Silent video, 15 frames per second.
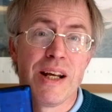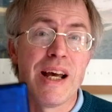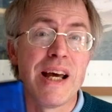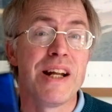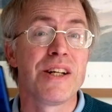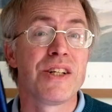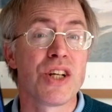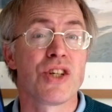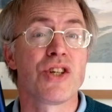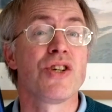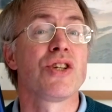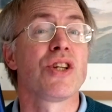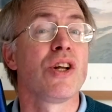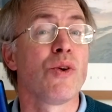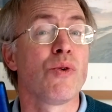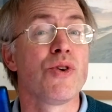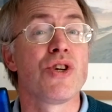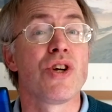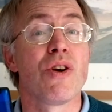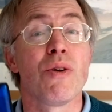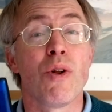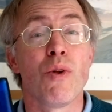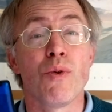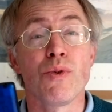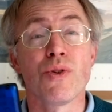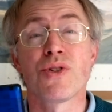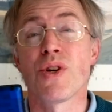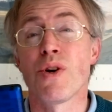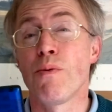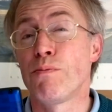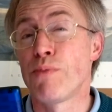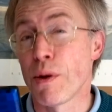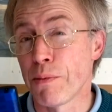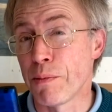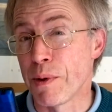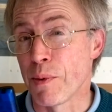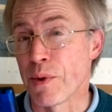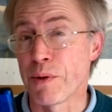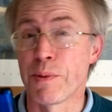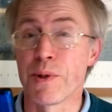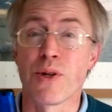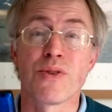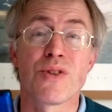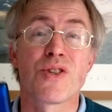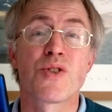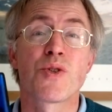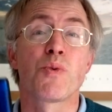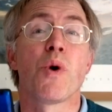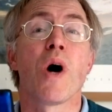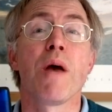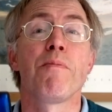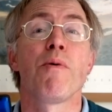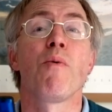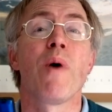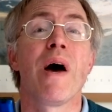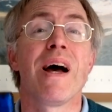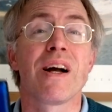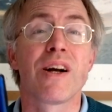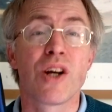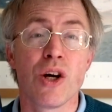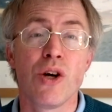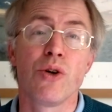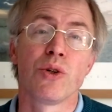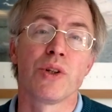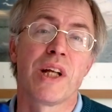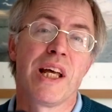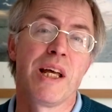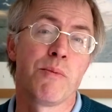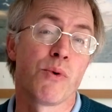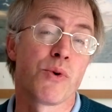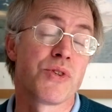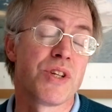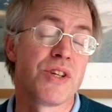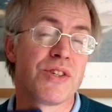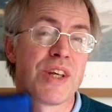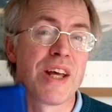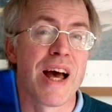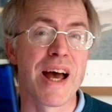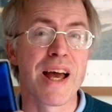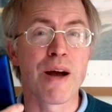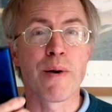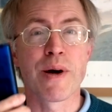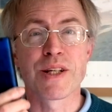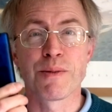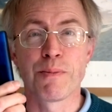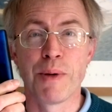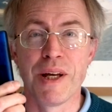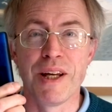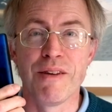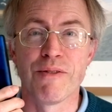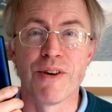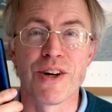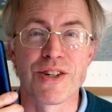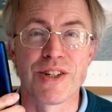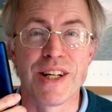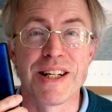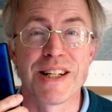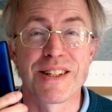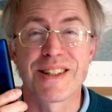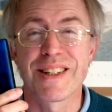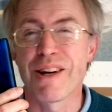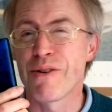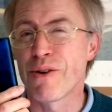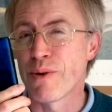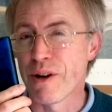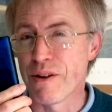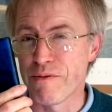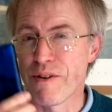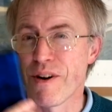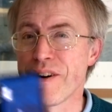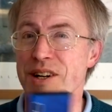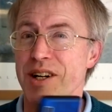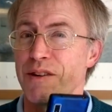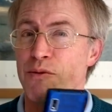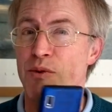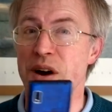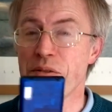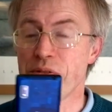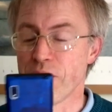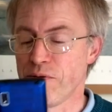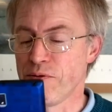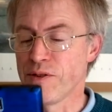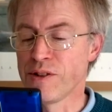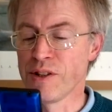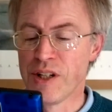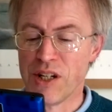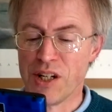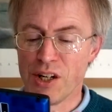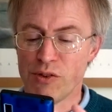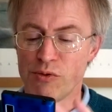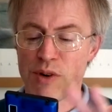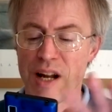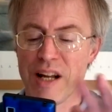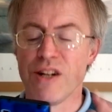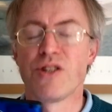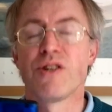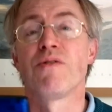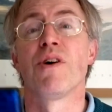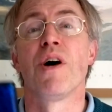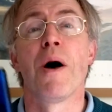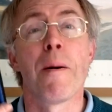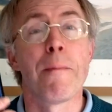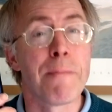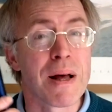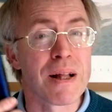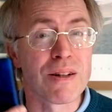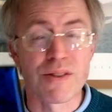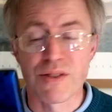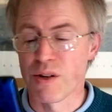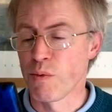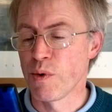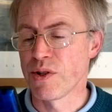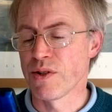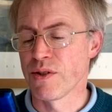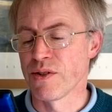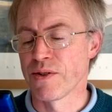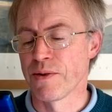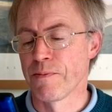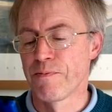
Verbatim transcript: In addition to the launcher, you'll also probably want to put on the swipe-aware Google keyboard since the AOSP version here doesn't go quite far enough or have the full range of bells and whistles.